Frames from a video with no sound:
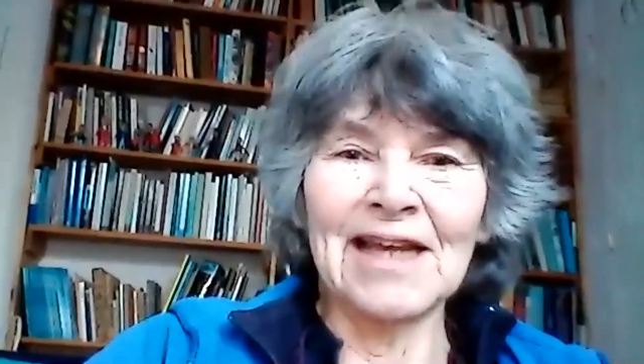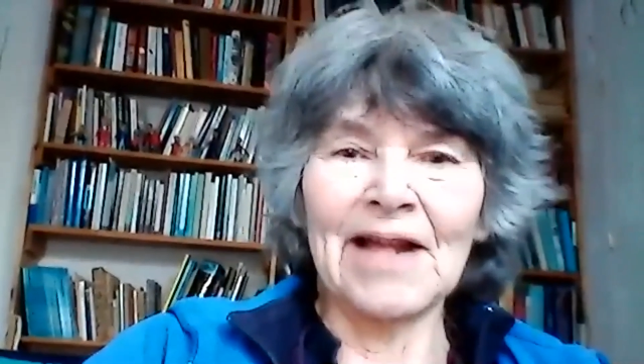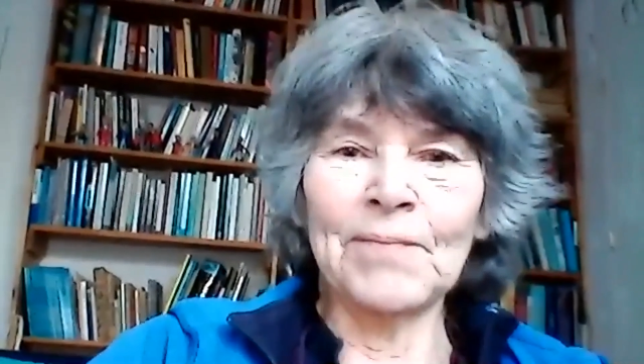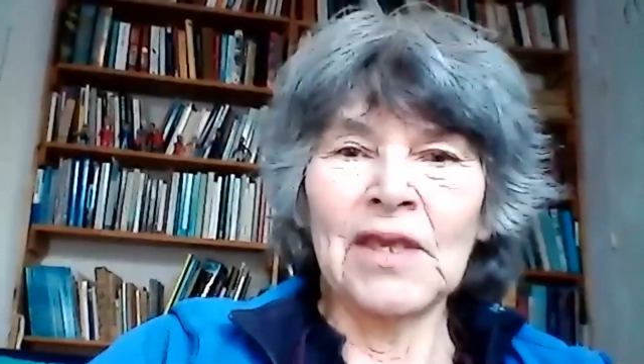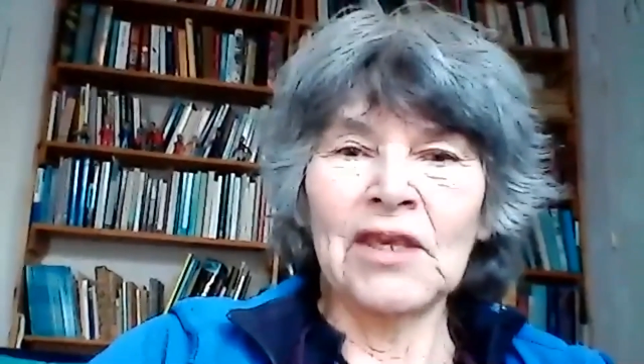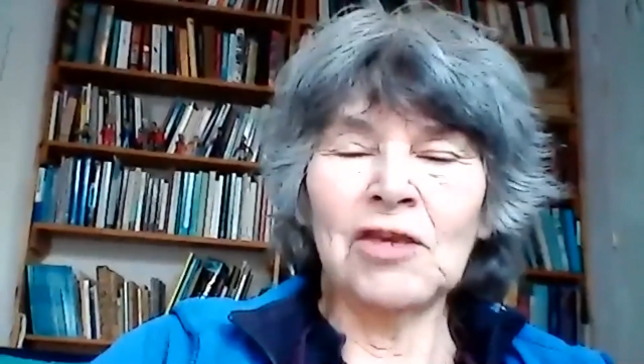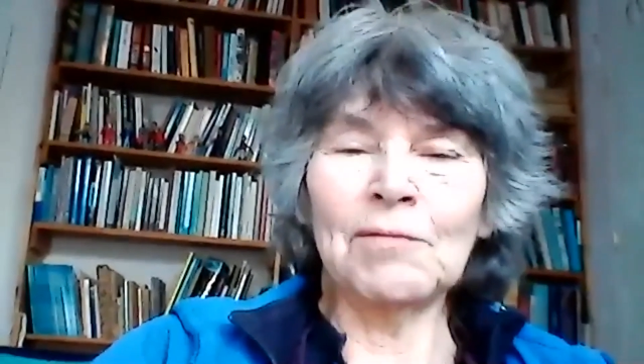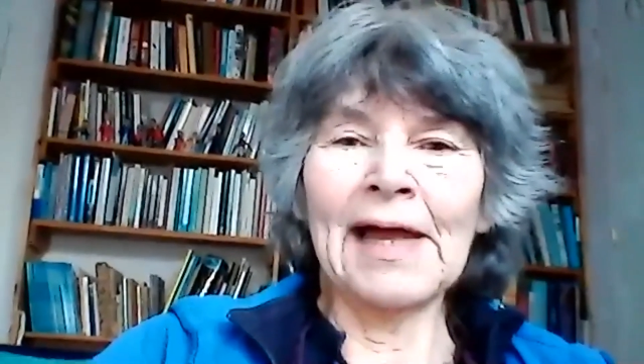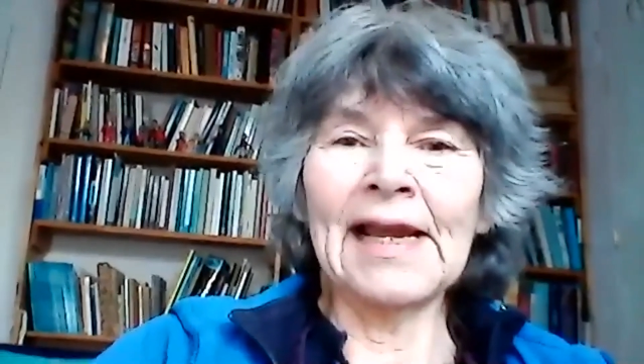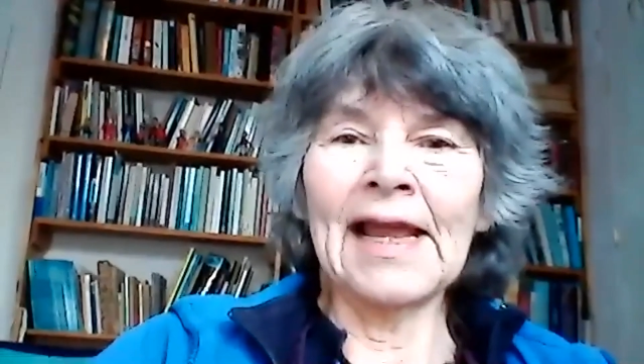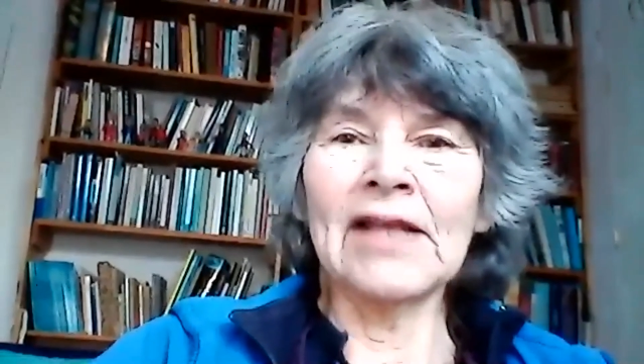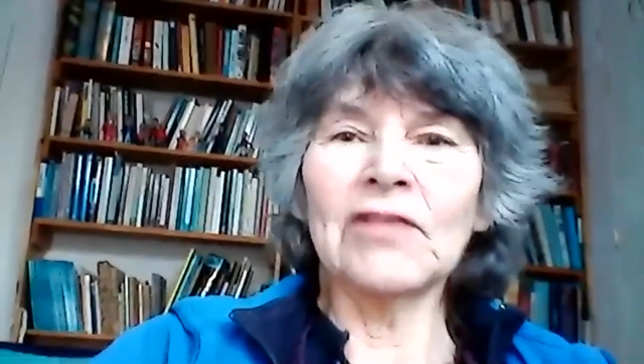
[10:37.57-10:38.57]
Um, you
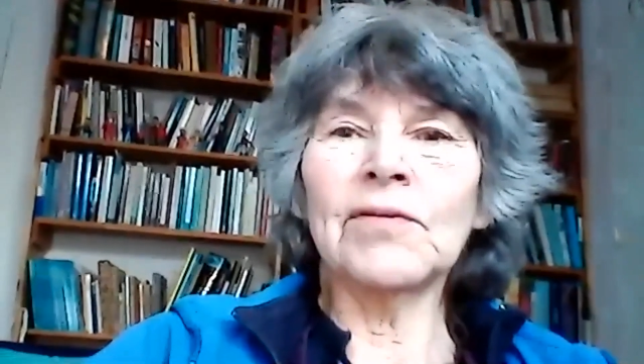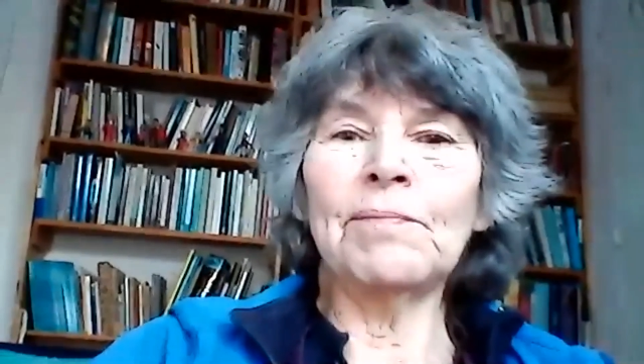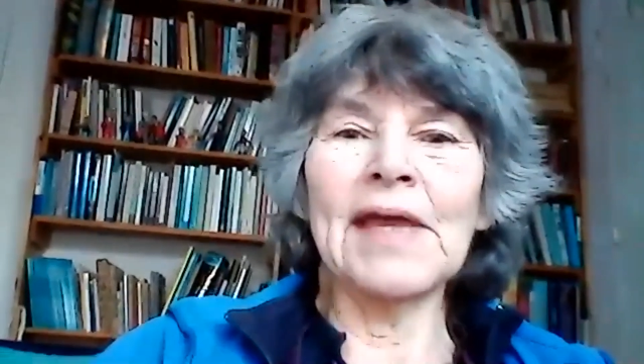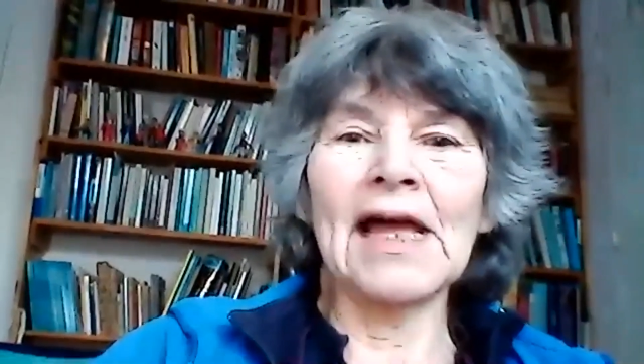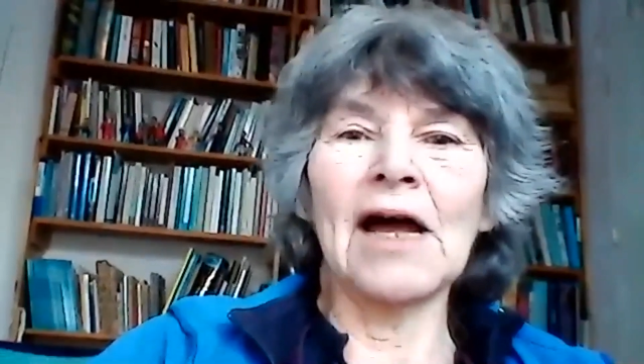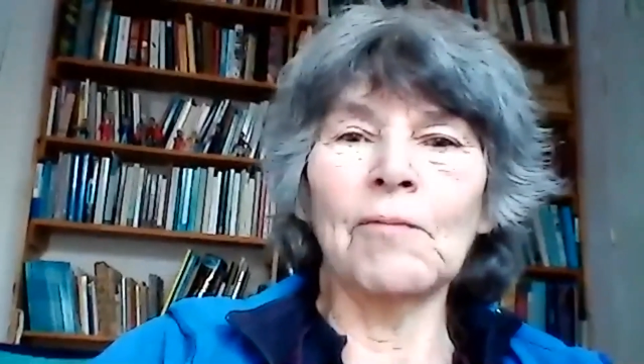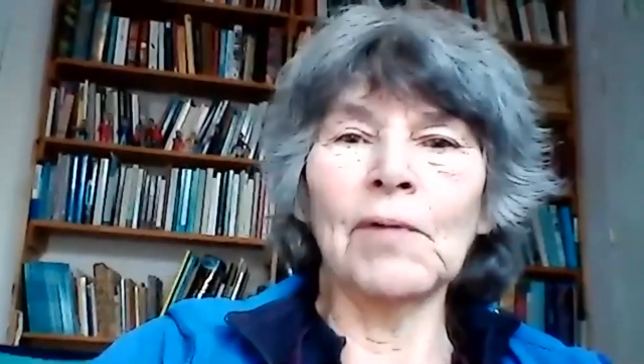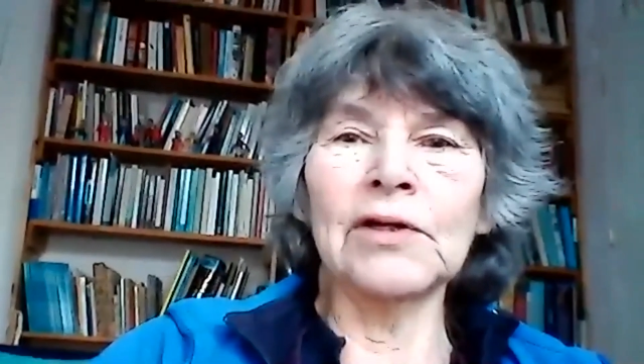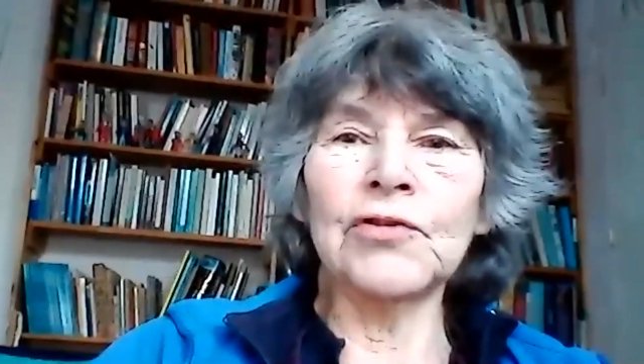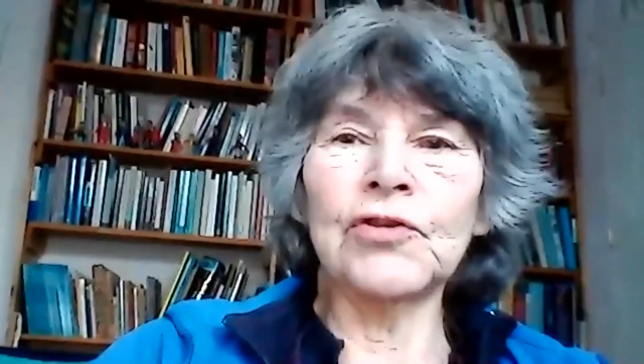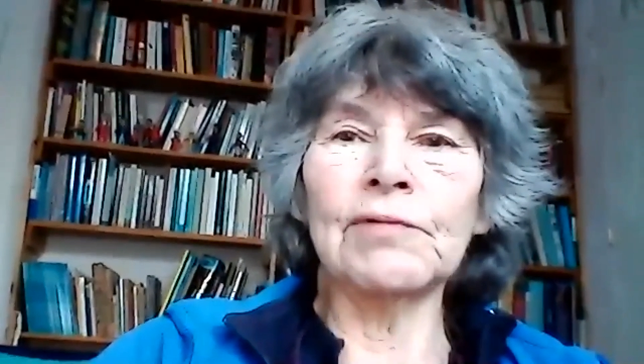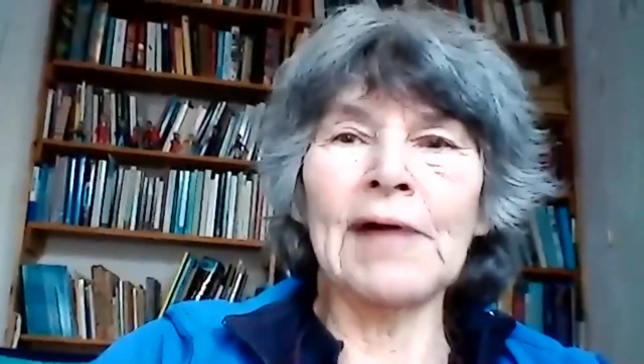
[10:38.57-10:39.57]
might like to pick up one
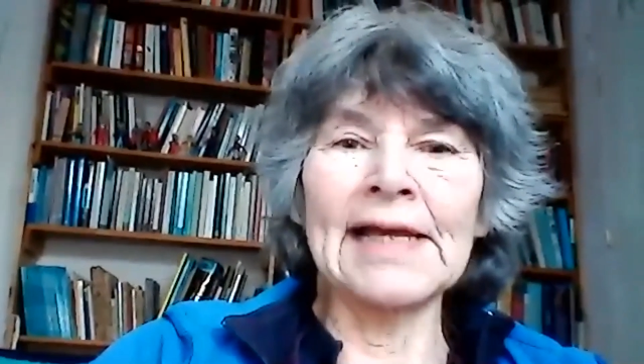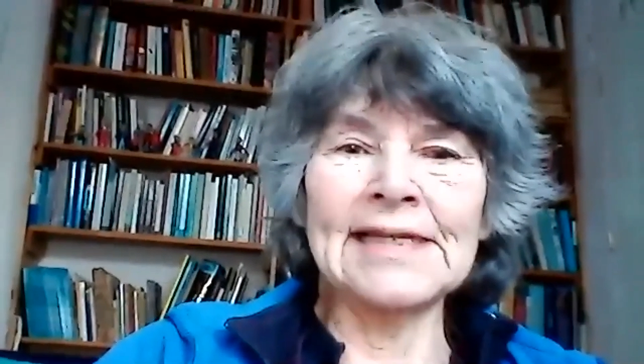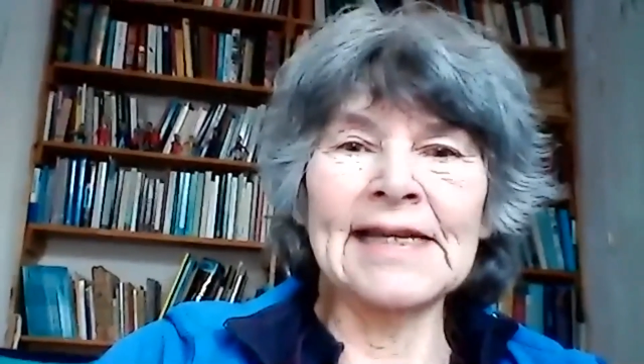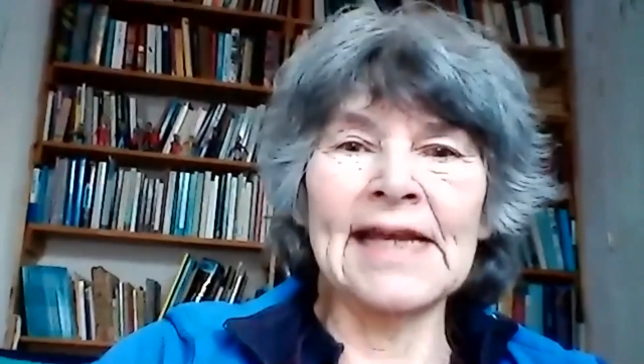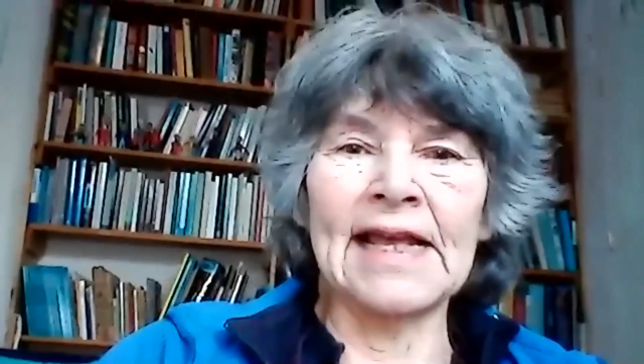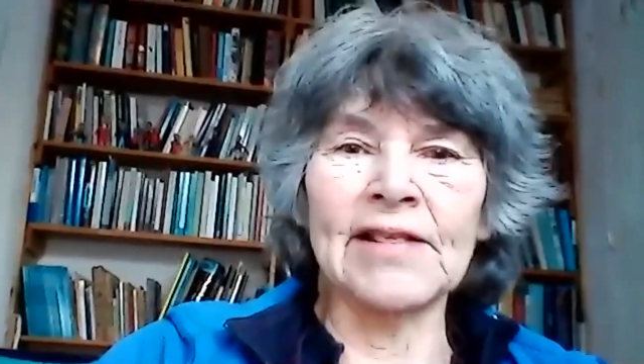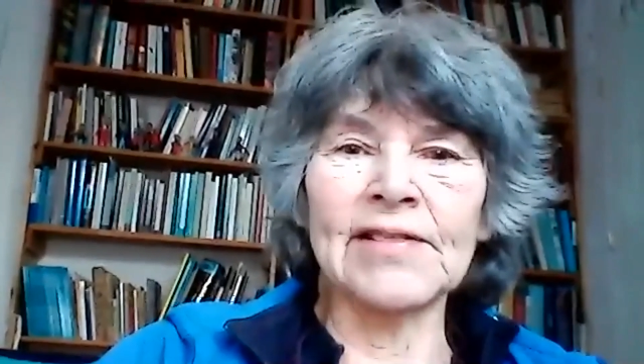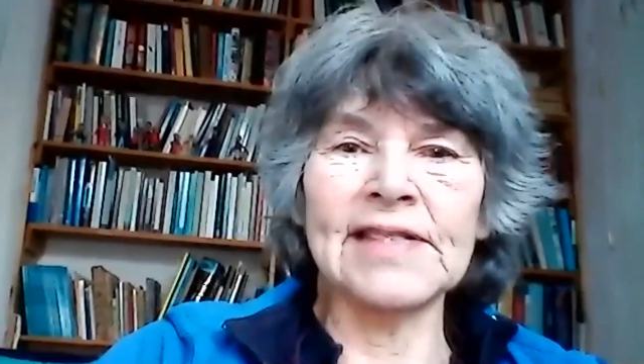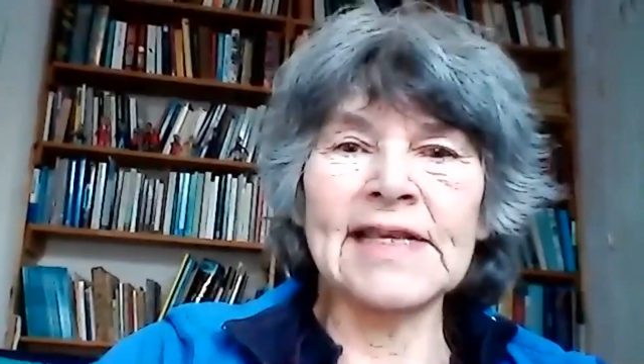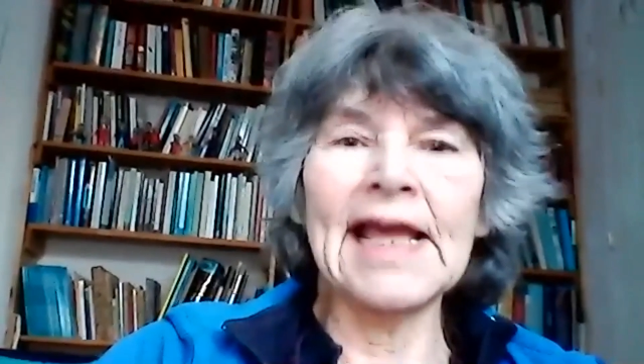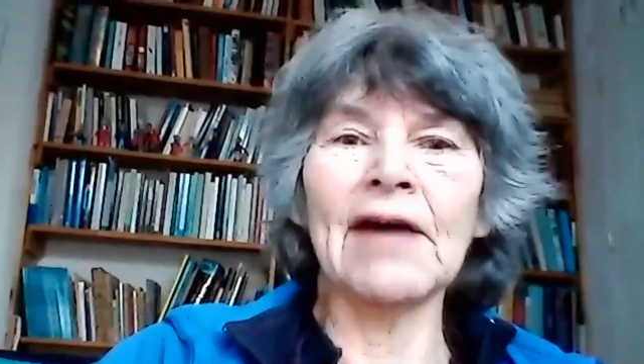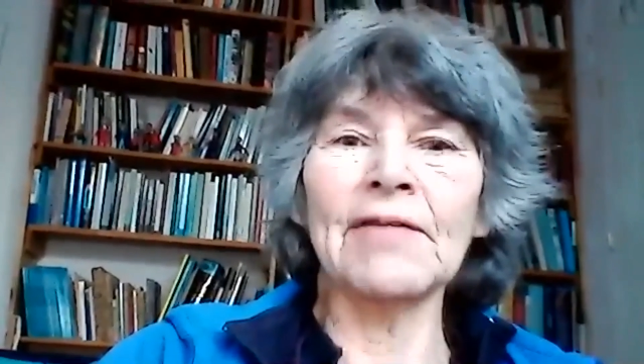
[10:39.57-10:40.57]
or two ideas,
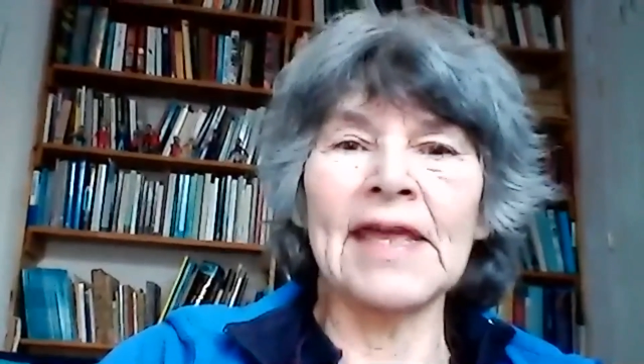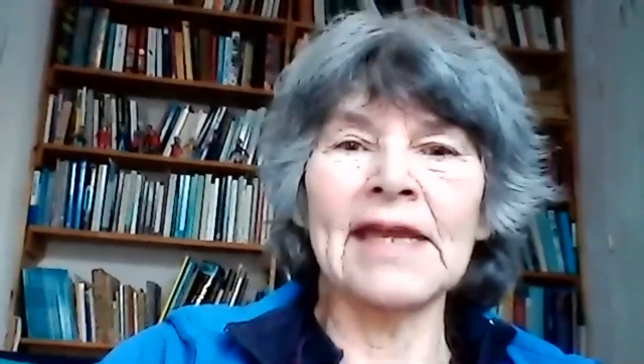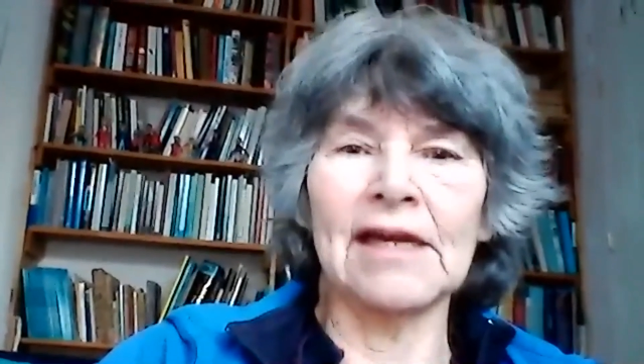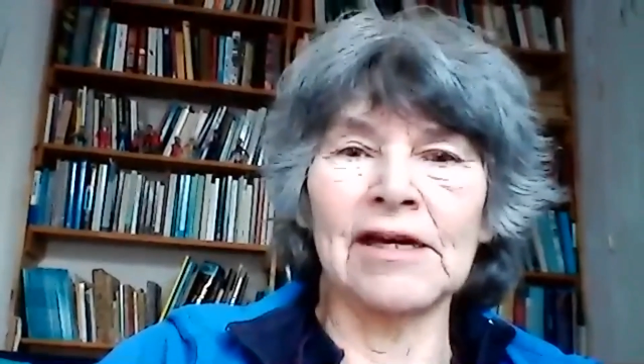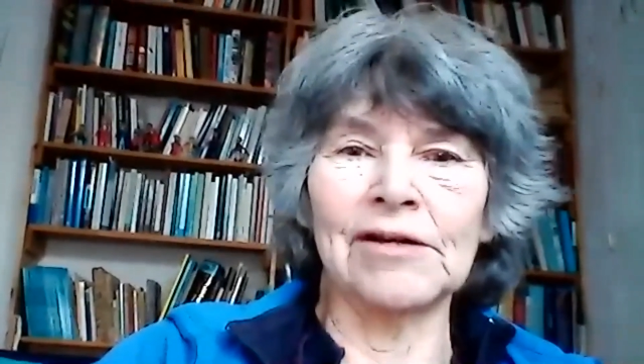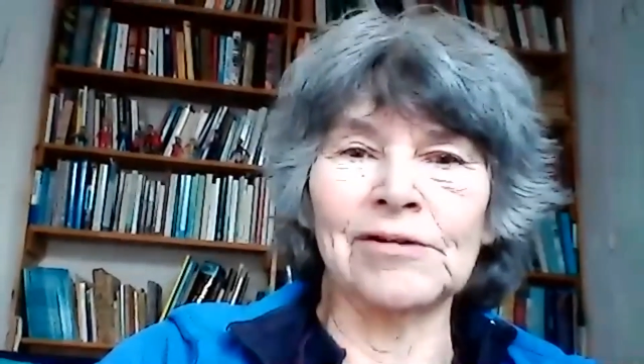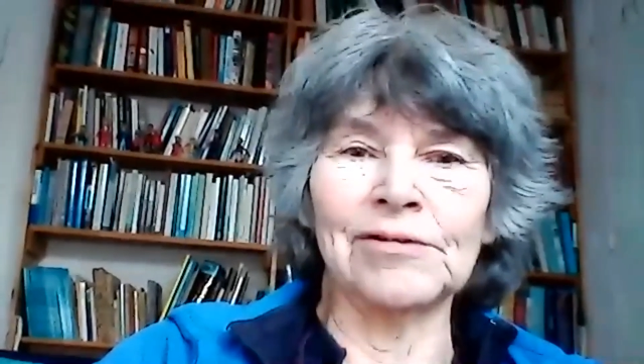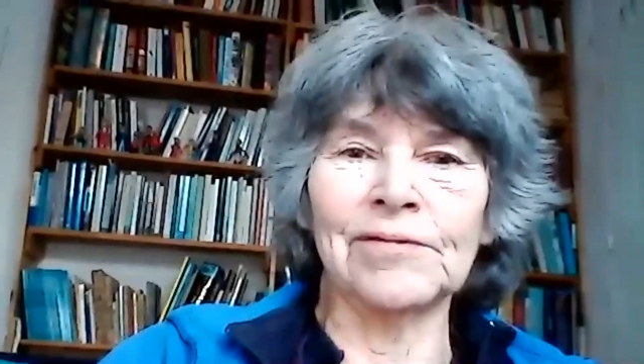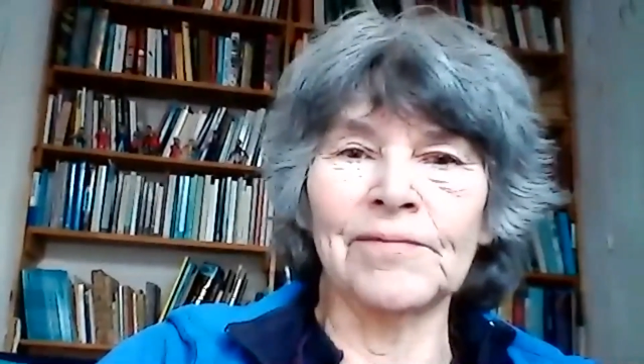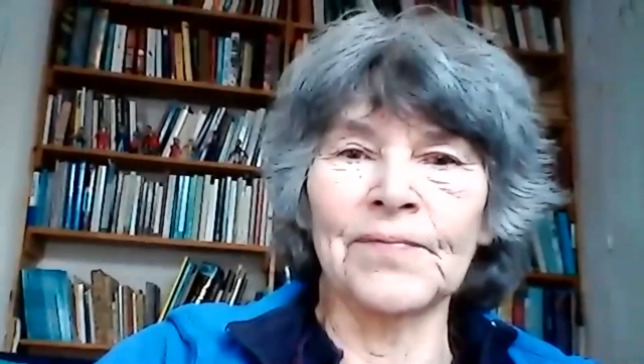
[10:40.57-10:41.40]
see how they go.